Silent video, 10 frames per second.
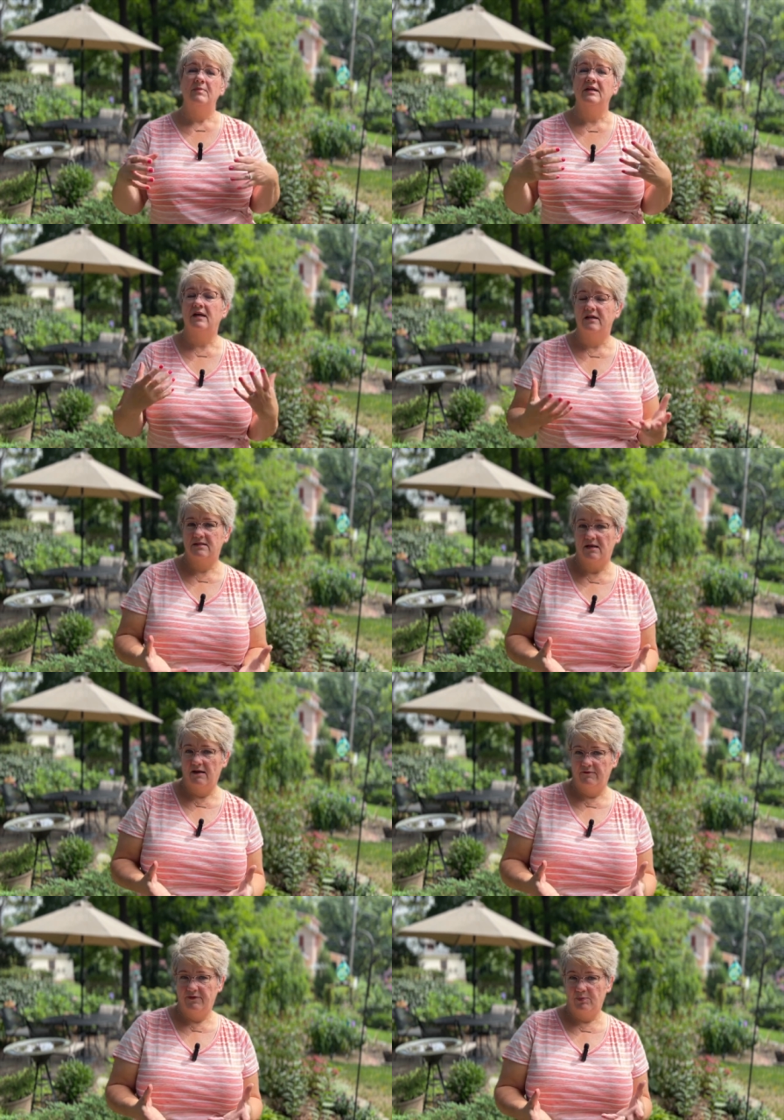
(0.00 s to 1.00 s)
because
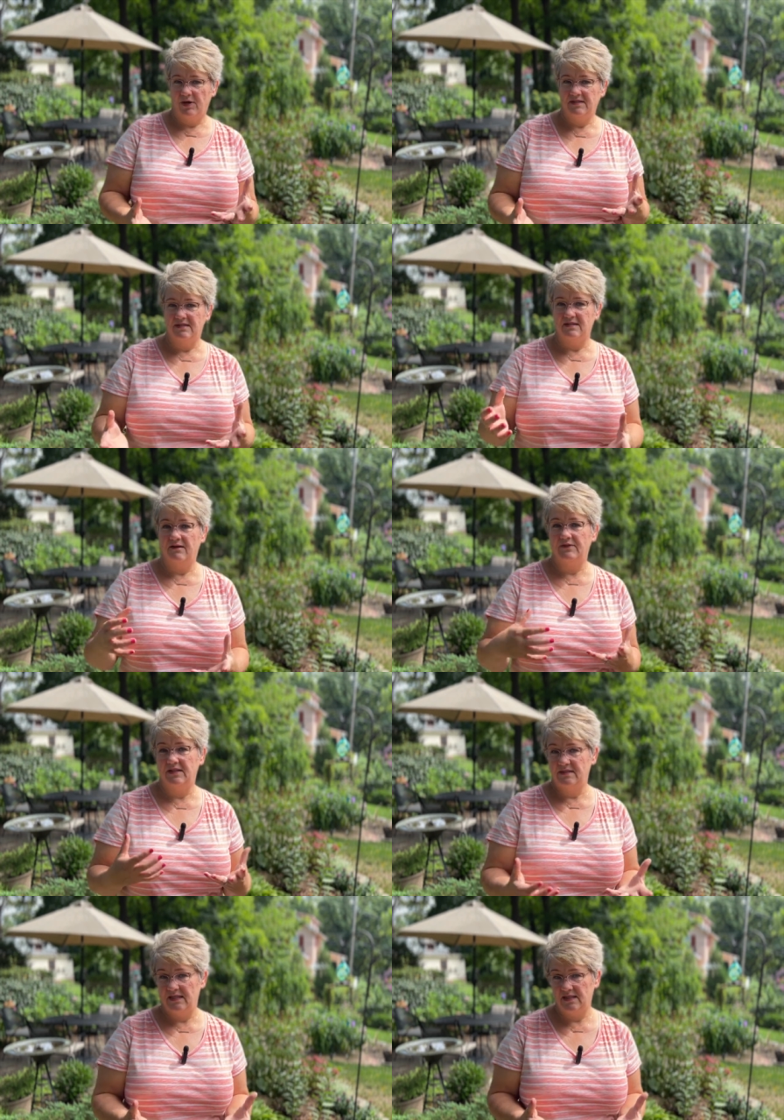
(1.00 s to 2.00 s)
of the presence of a
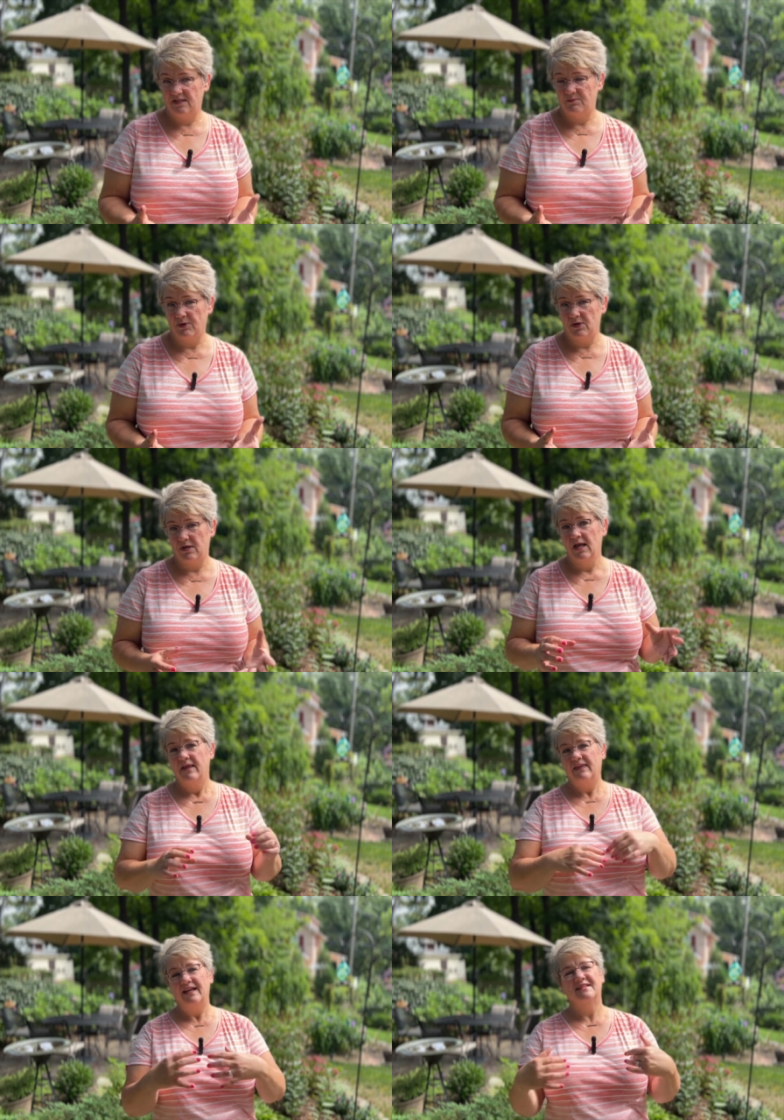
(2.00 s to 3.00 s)
diseased bird
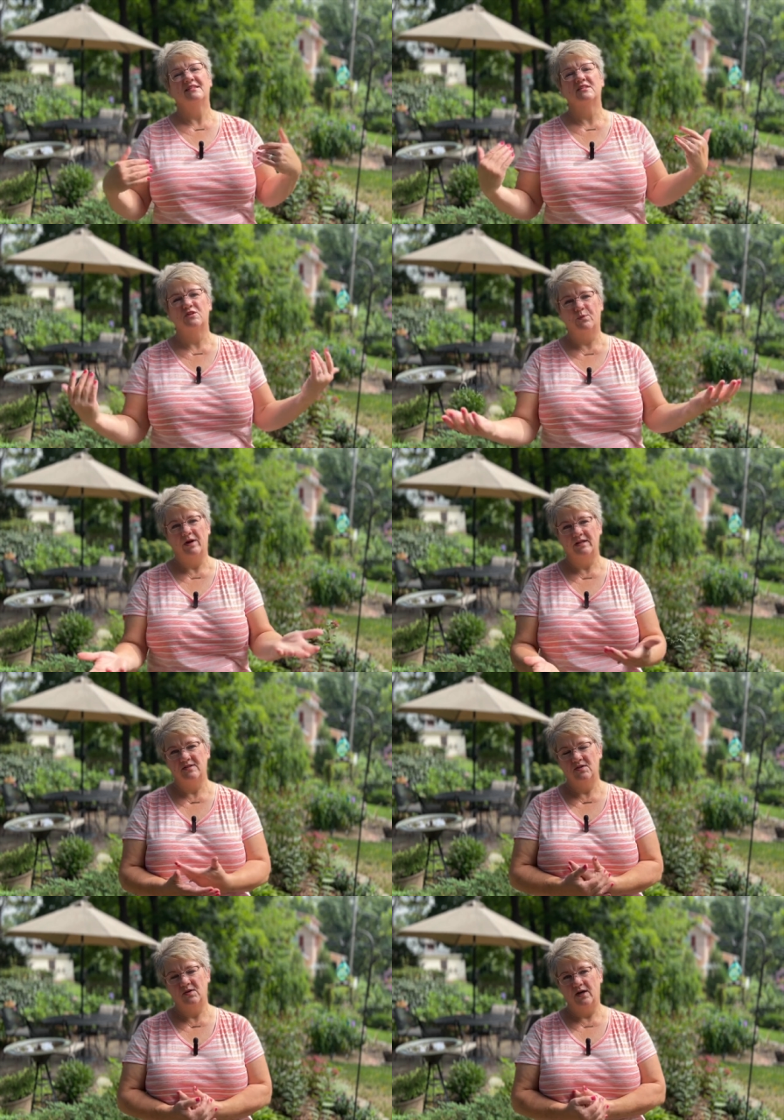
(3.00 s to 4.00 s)
that isn't
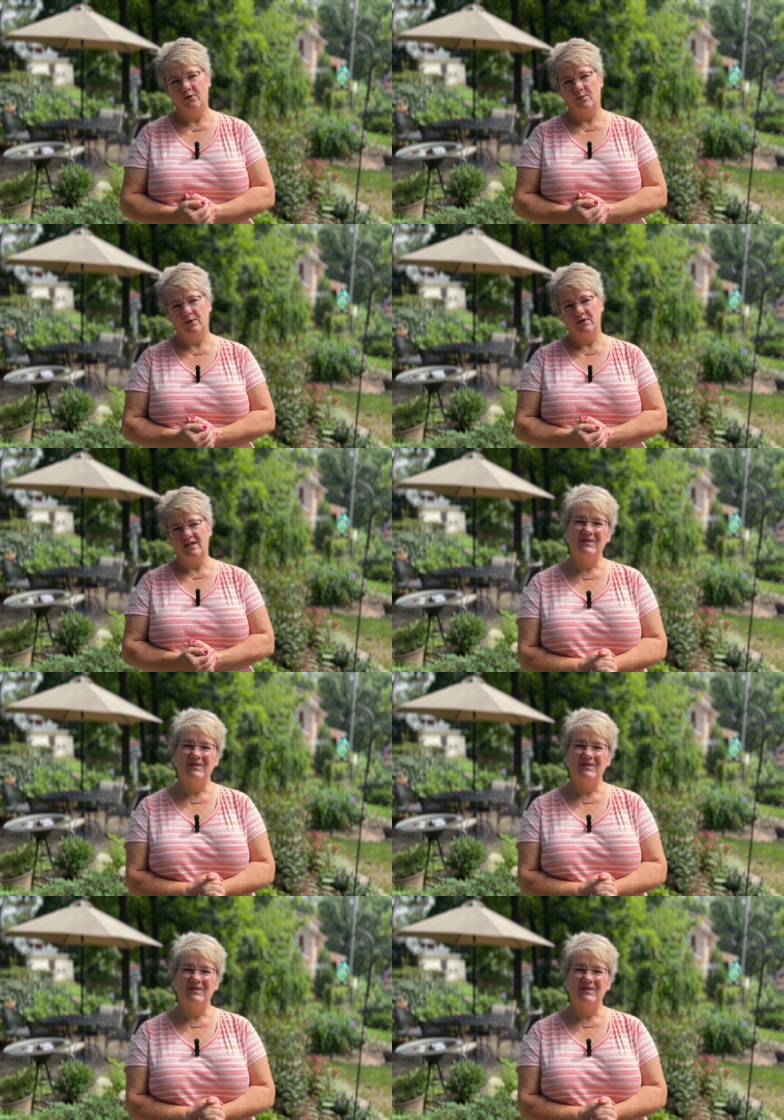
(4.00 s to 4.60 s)
spread to other birds.